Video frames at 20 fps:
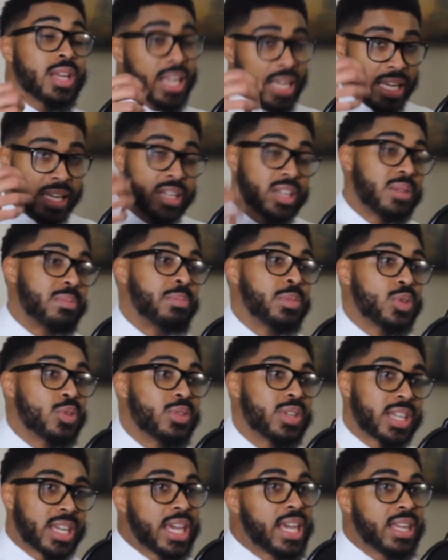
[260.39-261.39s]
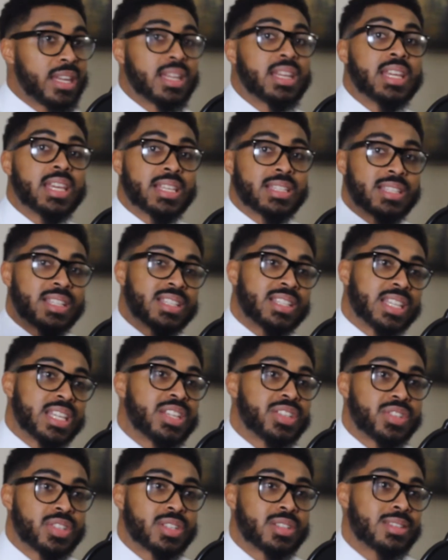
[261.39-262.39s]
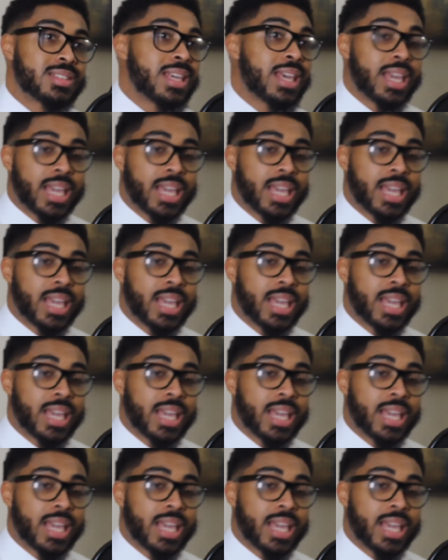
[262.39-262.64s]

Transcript: He communicated his intentions,